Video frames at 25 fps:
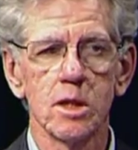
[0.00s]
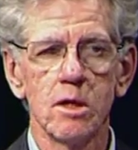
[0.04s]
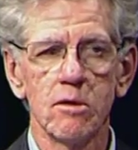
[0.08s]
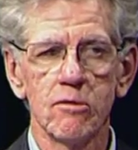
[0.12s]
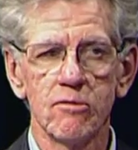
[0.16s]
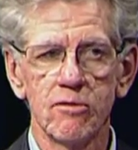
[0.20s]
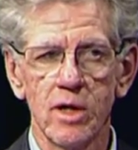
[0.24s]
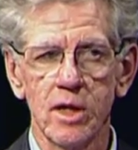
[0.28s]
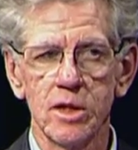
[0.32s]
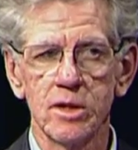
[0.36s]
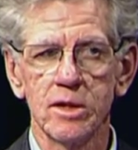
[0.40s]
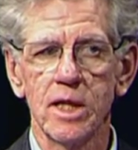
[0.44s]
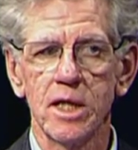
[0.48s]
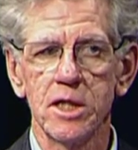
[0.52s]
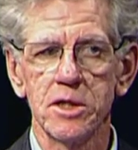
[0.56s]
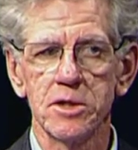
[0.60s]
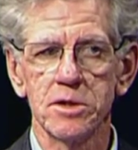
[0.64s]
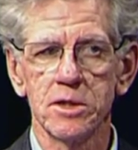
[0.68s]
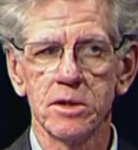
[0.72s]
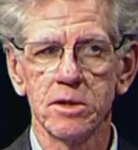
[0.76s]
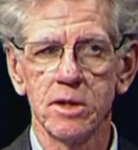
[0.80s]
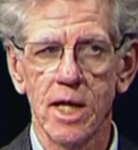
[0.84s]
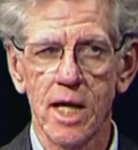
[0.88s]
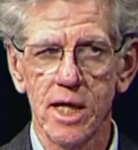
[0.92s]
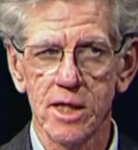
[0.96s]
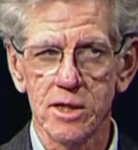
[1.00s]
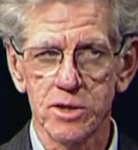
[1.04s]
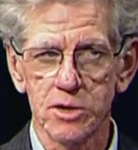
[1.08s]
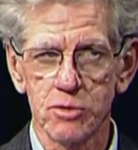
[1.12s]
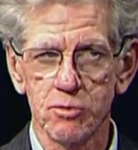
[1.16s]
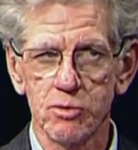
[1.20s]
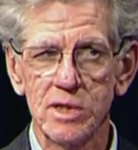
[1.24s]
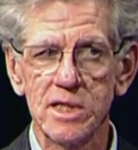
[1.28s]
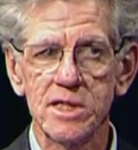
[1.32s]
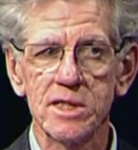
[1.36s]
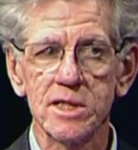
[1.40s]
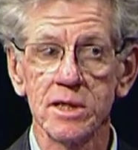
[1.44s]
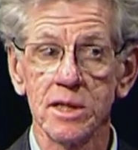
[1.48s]
Foundation has
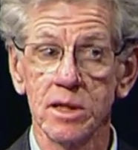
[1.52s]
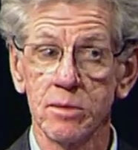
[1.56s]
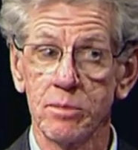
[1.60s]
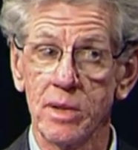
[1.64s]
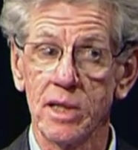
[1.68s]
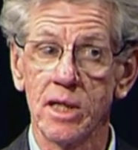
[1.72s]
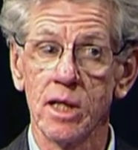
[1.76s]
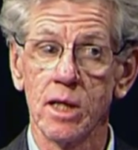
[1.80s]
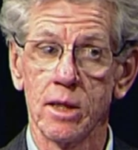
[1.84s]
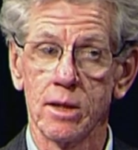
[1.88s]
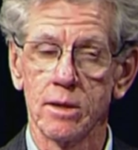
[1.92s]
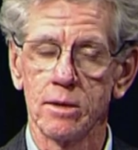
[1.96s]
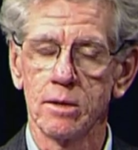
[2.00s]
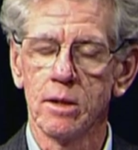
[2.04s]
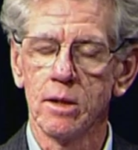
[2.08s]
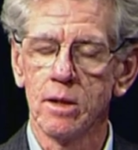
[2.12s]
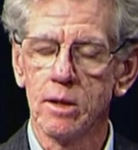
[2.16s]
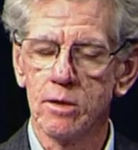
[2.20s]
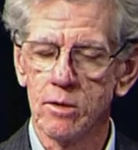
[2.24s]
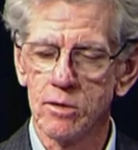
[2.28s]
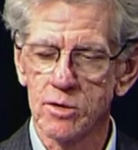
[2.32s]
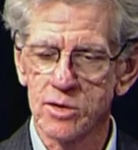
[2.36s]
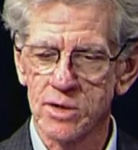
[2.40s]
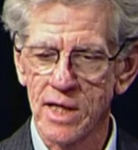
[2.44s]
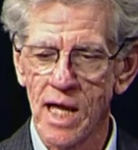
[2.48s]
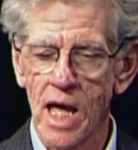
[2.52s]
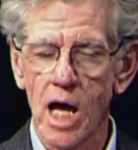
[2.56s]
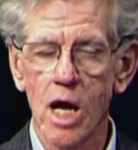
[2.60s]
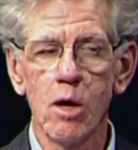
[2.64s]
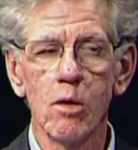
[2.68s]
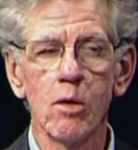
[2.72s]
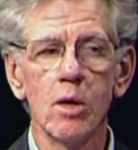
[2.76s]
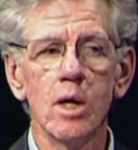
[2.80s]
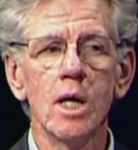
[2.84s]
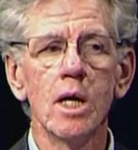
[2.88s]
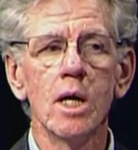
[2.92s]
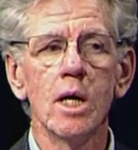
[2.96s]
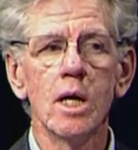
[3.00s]
recently begun. There's
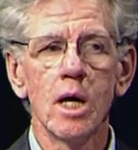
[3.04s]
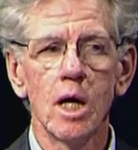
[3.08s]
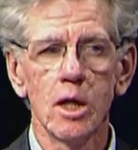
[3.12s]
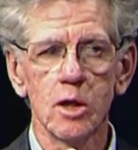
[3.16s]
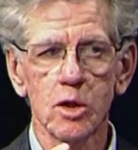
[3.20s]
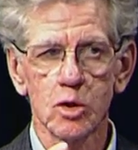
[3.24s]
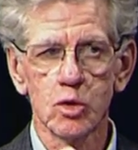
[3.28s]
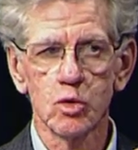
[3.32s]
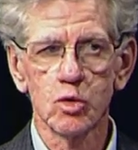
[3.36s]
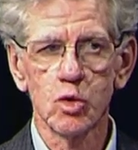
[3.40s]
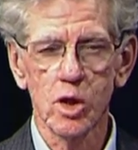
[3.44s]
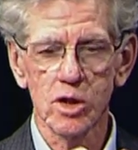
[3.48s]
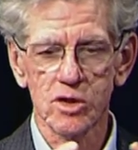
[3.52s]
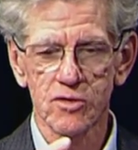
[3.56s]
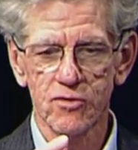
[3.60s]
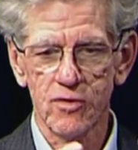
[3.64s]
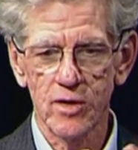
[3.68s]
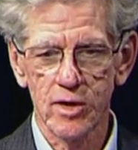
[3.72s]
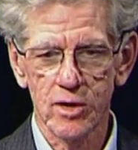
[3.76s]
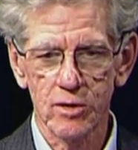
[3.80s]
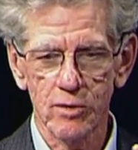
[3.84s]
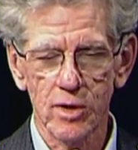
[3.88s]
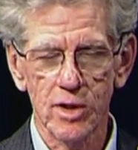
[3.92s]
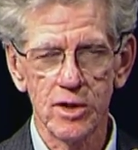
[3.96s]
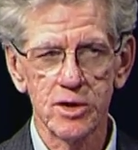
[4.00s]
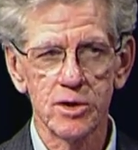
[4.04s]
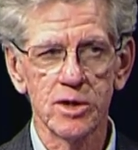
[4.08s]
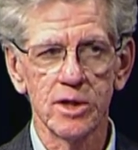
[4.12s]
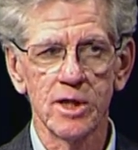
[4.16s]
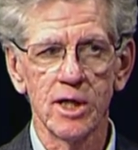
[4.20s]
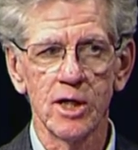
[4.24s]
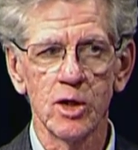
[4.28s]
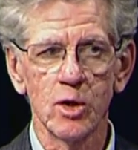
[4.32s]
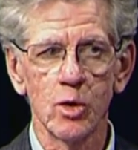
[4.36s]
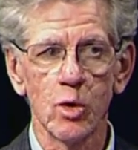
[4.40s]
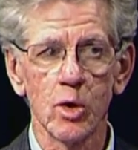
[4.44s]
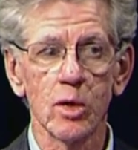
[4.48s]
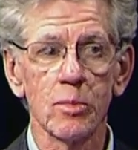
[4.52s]
now a lacrosse federation
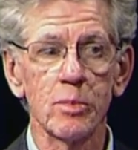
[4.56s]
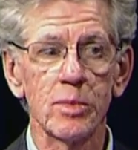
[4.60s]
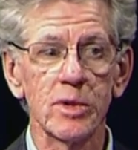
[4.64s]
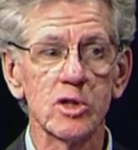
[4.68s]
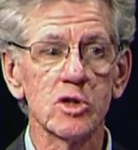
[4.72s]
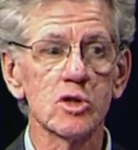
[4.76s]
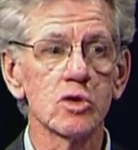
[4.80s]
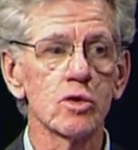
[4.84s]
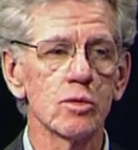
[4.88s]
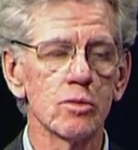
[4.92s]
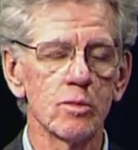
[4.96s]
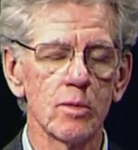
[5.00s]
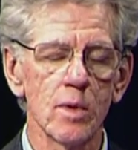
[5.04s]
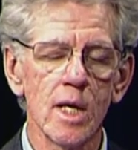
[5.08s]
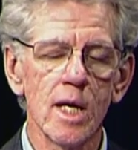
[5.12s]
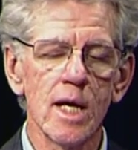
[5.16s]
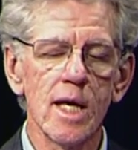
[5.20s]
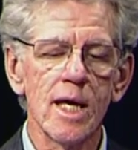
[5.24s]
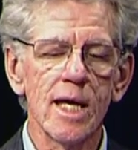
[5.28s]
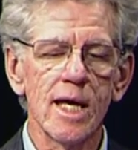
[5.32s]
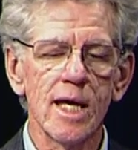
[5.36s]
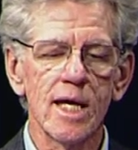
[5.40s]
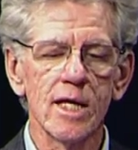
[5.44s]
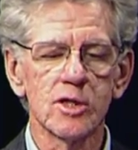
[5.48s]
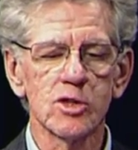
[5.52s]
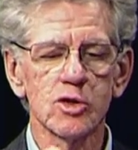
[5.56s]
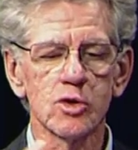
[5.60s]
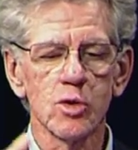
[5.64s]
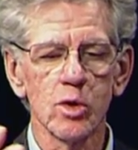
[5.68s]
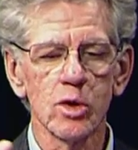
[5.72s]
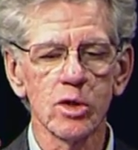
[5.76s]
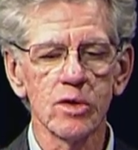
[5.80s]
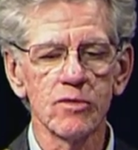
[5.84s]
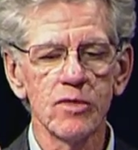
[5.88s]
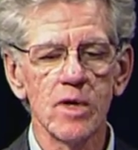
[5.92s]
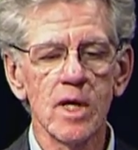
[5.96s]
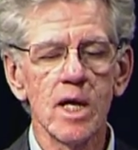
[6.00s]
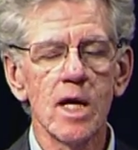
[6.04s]
in Newark. It's sort
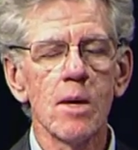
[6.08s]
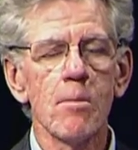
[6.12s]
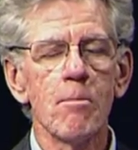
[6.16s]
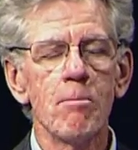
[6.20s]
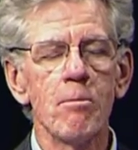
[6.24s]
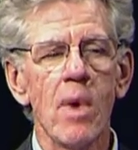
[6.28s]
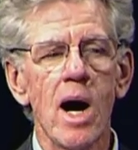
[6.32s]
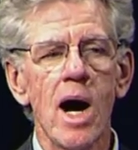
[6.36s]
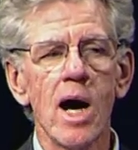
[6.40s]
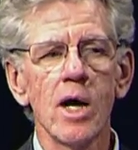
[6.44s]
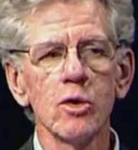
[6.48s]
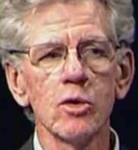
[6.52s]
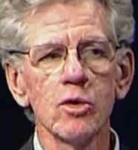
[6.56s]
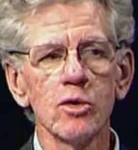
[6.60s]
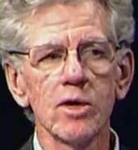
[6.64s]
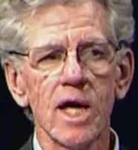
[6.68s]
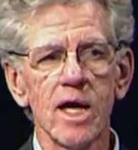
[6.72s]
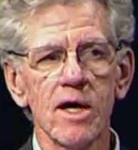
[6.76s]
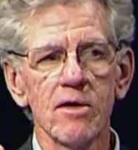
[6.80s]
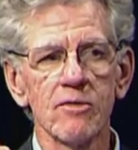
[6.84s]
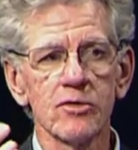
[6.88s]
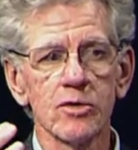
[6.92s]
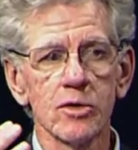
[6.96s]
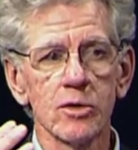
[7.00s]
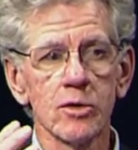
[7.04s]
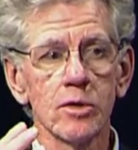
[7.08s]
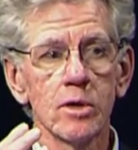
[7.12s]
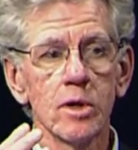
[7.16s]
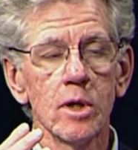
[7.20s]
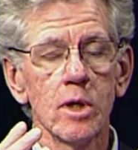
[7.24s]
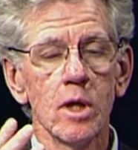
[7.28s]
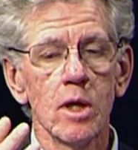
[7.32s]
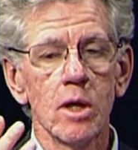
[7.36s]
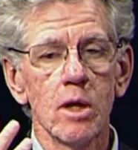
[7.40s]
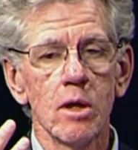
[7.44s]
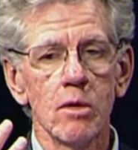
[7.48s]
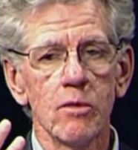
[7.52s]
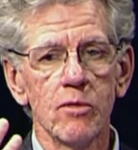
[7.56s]
of modeled after
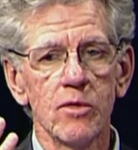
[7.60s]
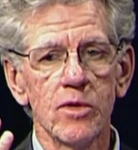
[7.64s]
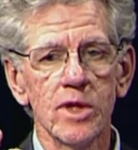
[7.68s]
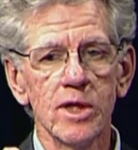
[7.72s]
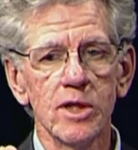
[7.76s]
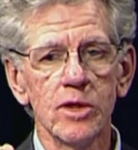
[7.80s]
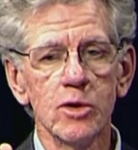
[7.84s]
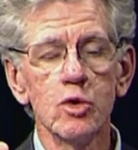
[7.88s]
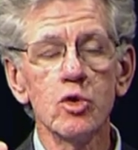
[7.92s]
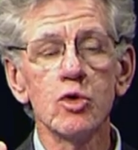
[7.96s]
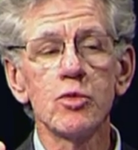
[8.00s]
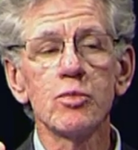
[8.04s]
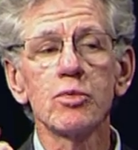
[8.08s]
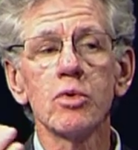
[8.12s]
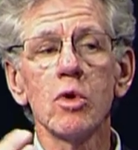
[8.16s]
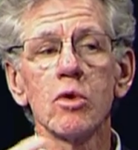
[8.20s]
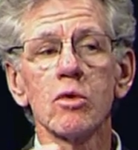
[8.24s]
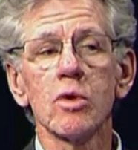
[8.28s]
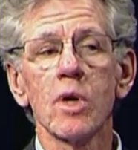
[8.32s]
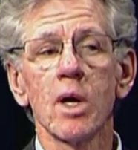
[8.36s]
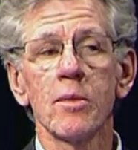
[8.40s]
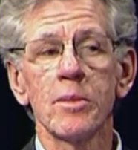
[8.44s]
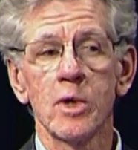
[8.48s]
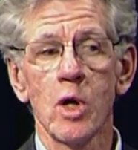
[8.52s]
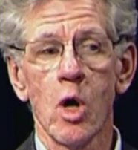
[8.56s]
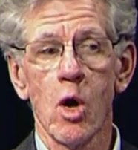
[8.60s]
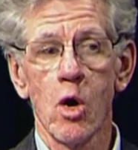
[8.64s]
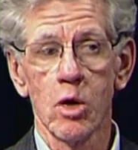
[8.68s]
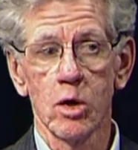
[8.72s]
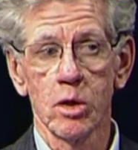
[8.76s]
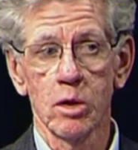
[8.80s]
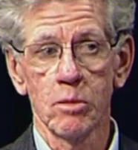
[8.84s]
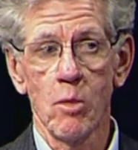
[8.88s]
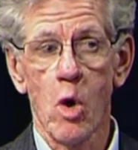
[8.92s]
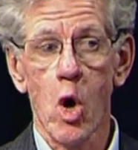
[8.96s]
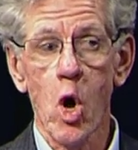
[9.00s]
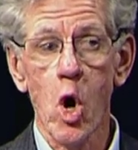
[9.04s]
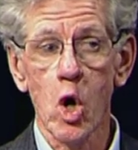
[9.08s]
the youth program in
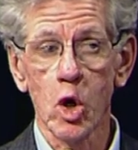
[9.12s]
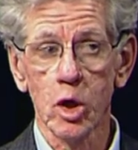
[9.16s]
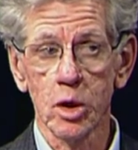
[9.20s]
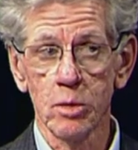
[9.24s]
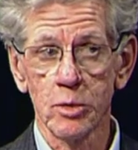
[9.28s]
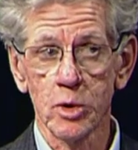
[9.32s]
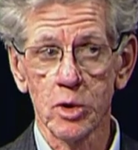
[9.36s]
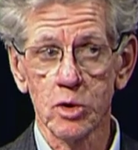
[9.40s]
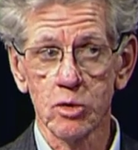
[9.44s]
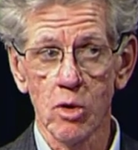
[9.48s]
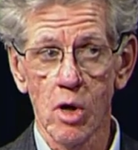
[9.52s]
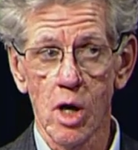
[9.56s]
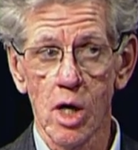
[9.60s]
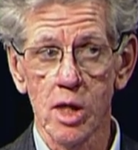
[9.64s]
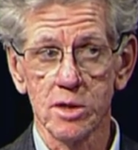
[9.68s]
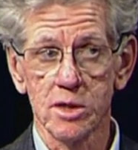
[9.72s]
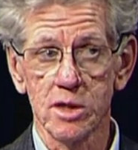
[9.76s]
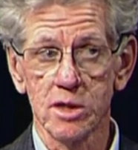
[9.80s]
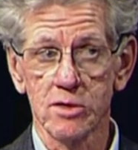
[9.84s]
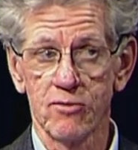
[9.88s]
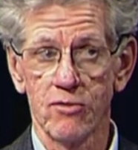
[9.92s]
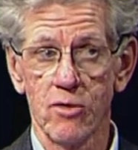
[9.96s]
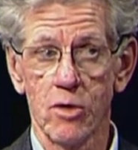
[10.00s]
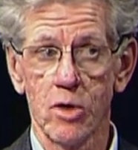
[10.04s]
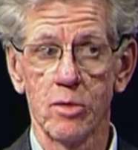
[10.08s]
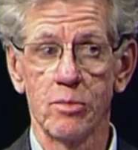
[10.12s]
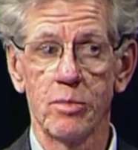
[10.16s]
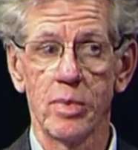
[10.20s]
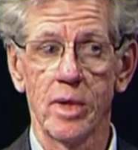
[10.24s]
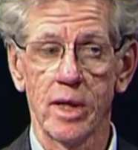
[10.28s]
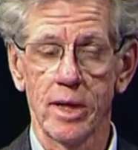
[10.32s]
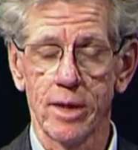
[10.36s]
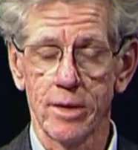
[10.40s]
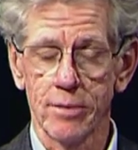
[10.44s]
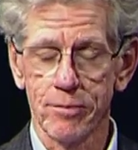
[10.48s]
Harlem. Harlem lacrosse is very big,